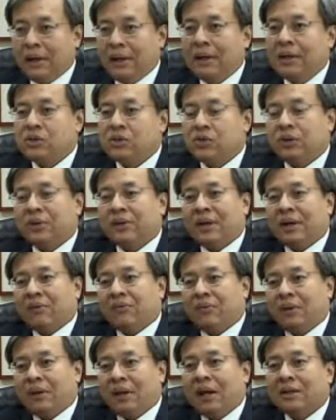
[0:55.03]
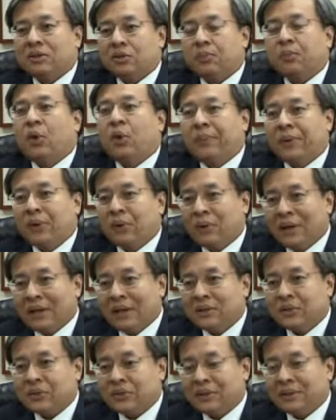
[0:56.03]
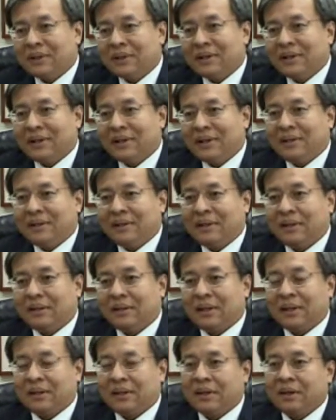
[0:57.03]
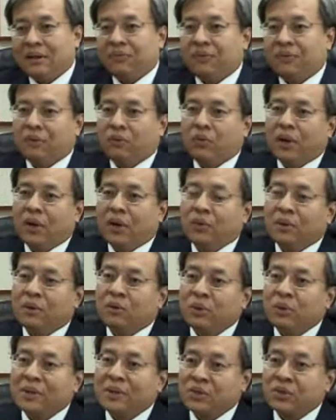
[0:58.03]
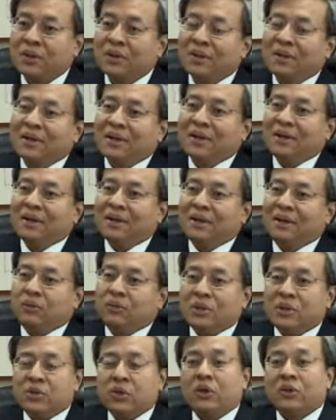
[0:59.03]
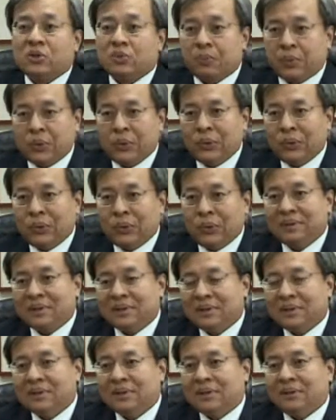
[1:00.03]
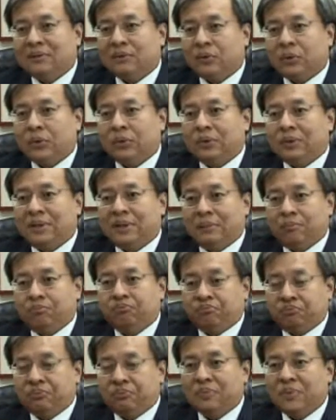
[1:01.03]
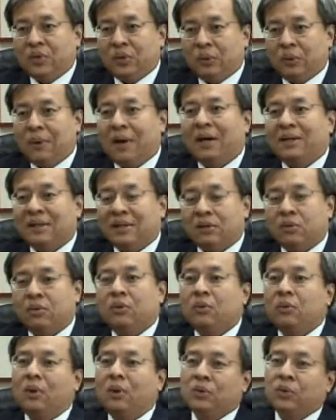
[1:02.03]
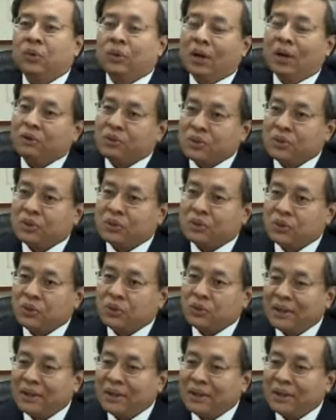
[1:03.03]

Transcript: Asians have a large population, and that give a very rich resource pool to the party who want to outsource